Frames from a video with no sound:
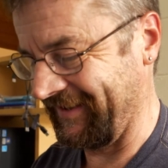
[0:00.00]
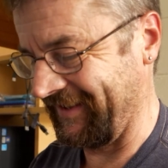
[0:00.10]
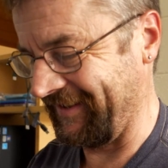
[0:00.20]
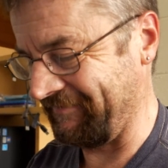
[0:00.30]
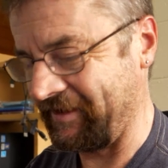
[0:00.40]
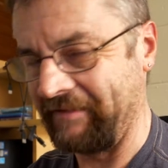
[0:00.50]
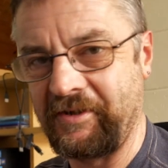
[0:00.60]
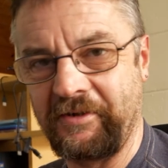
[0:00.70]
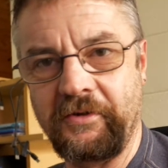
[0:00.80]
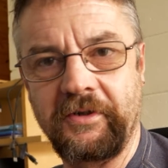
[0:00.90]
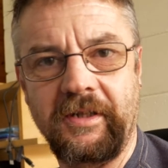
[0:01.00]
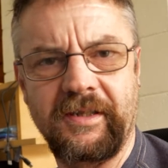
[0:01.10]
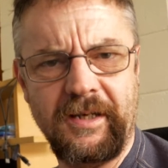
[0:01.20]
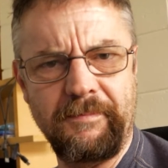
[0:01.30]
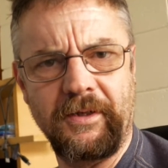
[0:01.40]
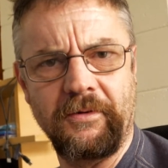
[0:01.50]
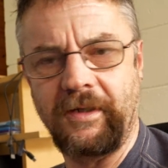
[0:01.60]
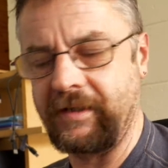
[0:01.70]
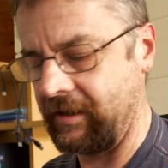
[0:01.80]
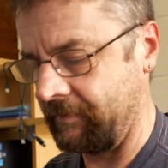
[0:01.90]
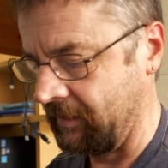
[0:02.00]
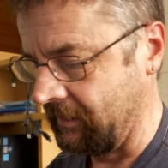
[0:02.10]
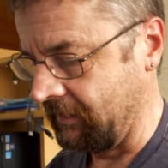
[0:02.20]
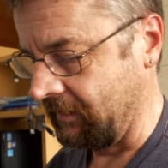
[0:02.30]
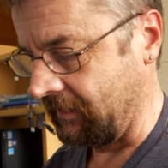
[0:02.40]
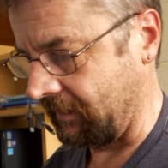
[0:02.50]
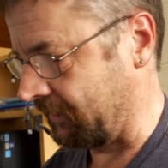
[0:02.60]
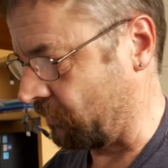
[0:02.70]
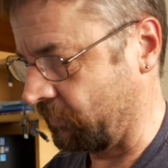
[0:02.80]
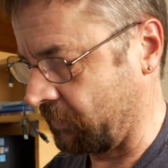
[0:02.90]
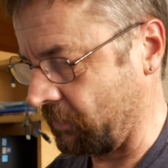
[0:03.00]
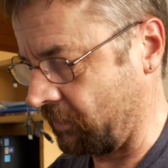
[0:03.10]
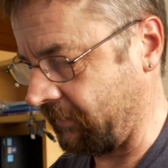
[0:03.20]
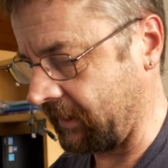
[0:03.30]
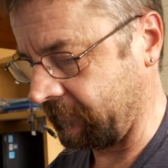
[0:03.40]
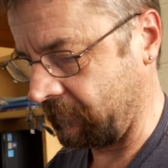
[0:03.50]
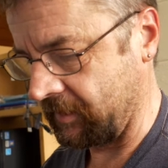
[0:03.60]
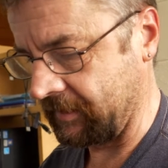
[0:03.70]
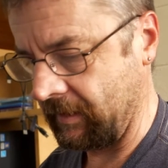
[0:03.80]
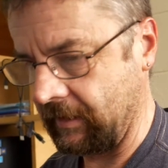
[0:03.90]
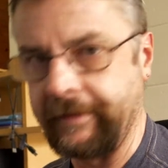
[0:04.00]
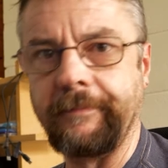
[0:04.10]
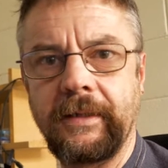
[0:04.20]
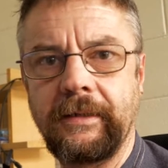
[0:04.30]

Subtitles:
I'm just used to typing all the time and autocorrect for my spelling.